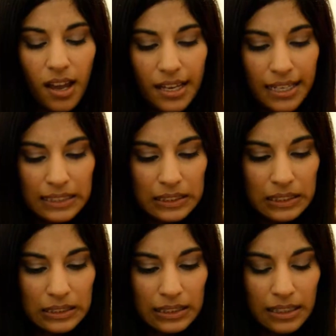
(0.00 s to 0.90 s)

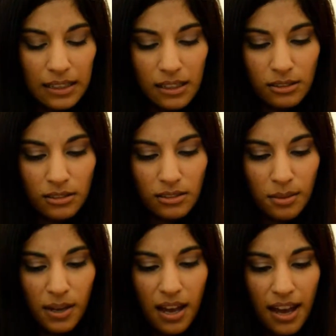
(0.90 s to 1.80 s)
It's
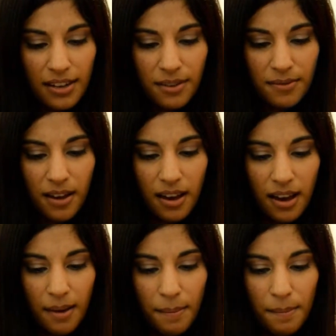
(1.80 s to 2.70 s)
some kind of
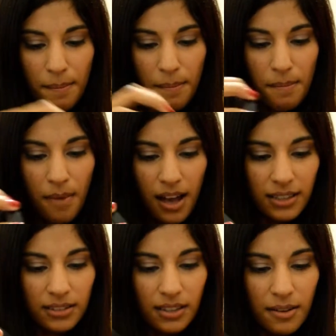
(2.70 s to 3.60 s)
a
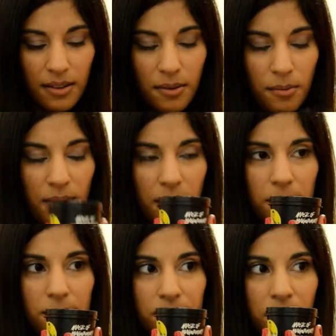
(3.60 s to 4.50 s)
mask with
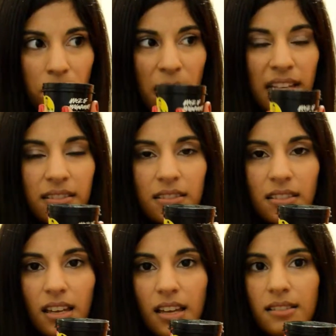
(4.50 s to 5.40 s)

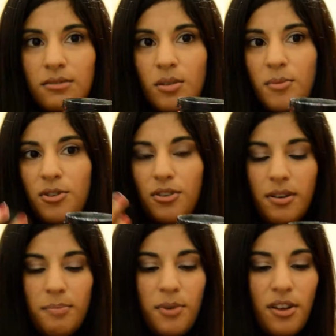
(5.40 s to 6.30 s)
mint and some
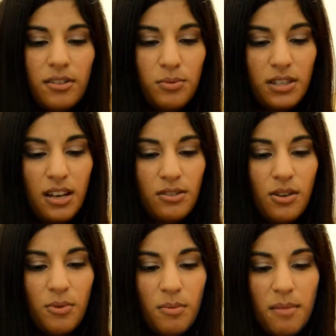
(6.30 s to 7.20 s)
other products which I
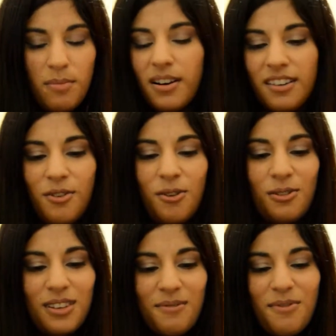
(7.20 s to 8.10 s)
don't remember, and all
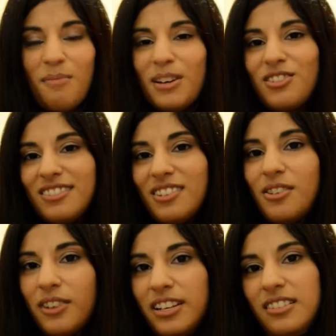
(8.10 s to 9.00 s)
the information is in
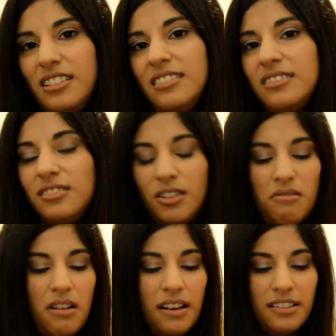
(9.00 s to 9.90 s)
Croatian, so
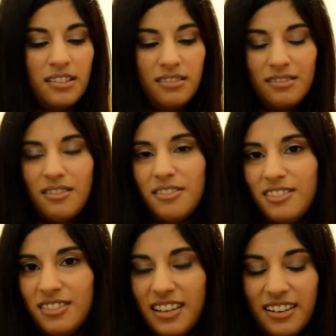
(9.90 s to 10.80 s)
I don't
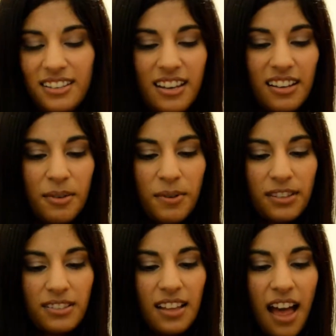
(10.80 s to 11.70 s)
understand exactly what
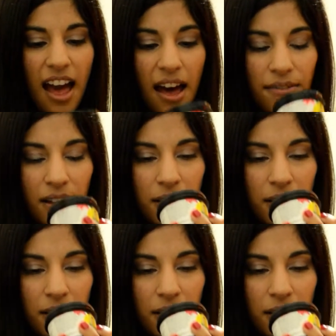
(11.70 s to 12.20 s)
does it have.